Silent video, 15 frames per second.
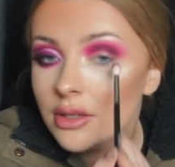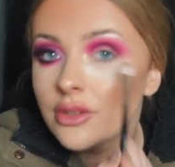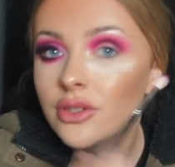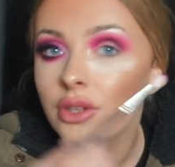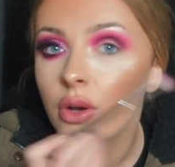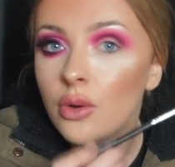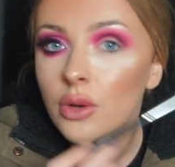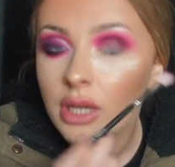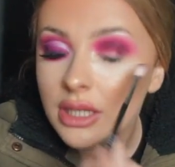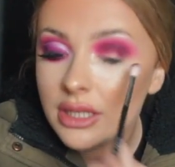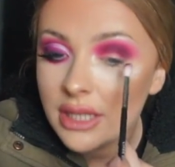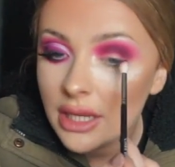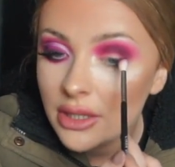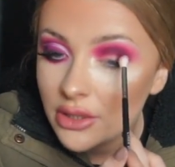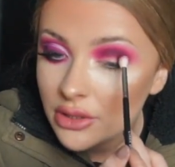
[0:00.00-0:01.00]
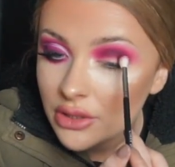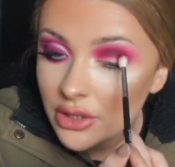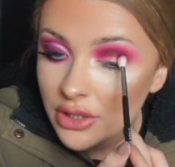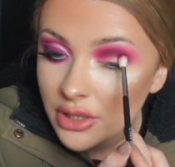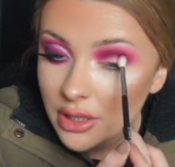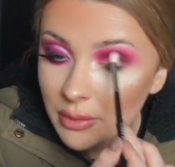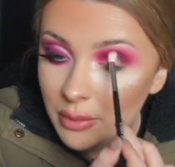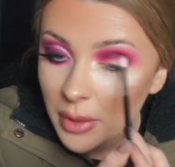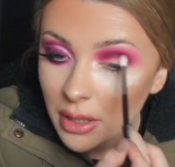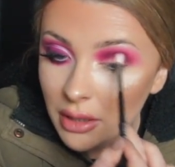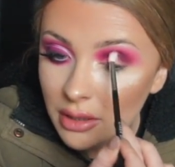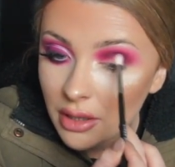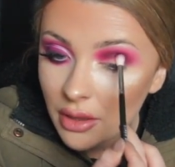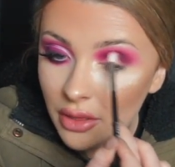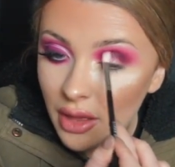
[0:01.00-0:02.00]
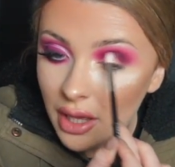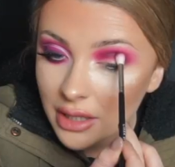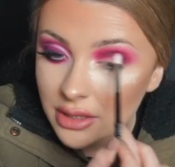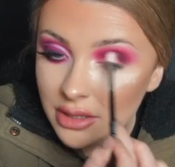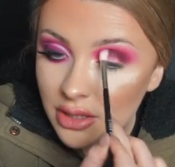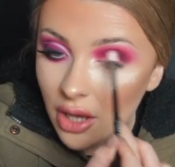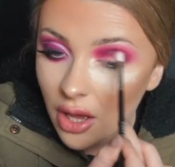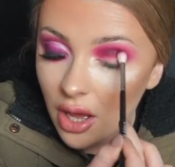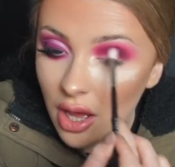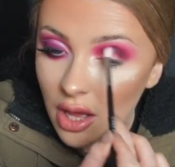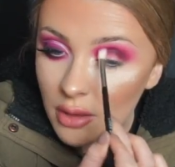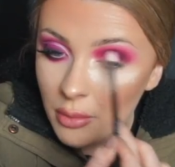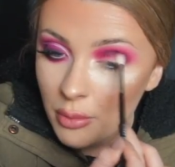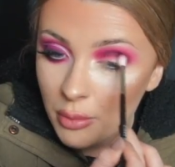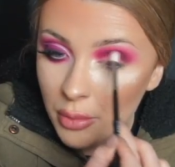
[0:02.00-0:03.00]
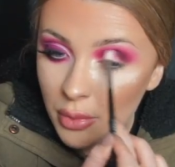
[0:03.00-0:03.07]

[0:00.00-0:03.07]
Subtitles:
So continuing just to build that up.